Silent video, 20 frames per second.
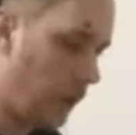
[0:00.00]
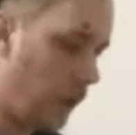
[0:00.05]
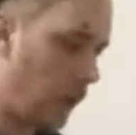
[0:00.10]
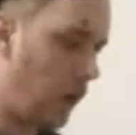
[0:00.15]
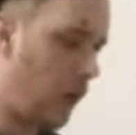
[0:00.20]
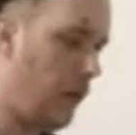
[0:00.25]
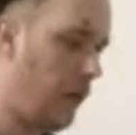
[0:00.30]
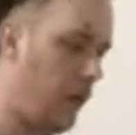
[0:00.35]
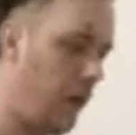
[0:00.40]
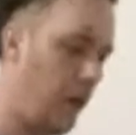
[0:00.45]

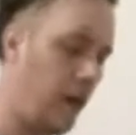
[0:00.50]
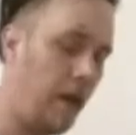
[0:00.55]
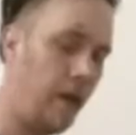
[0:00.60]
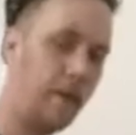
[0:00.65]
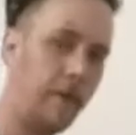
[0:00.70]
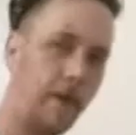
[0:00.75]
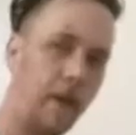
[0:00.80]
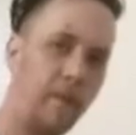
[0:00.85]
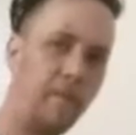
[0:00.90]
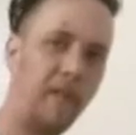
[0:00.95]
Oh yeah, I
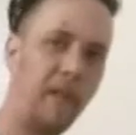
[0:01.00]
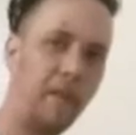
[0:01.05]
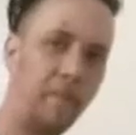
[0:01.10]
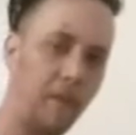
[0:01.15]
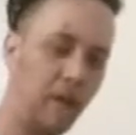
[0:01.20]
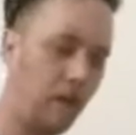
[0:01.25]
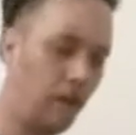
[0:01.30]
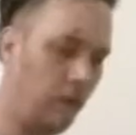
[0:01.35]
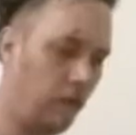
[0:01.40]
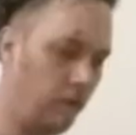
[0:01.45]
had Debbie and
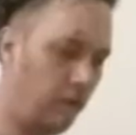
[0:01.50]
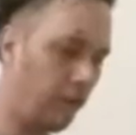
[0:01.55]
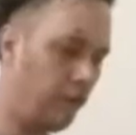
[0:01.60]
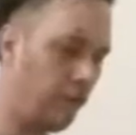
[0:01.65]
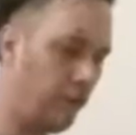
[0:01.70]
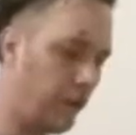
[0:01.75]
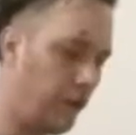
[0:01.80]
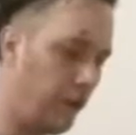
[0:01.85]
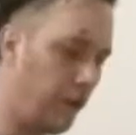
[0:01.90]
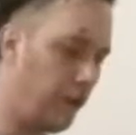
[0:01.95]
Bill over
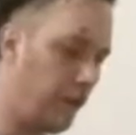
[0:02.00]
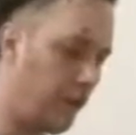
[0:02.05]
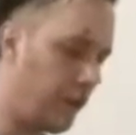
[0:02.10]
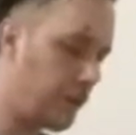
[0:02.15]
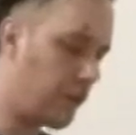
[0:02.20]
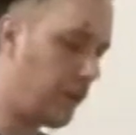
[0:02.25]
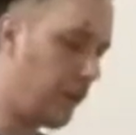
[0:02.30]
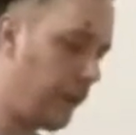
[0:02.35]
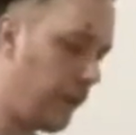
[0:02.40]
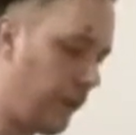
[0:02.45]
for dinner
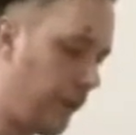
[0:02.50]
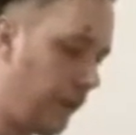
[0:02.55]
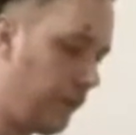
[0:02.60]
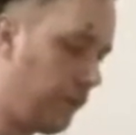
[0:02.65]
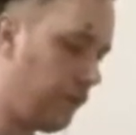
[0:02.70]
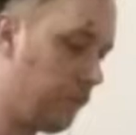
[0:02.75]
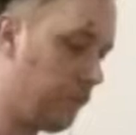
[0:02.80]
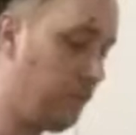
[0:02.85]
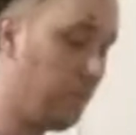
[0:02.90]
yesterday.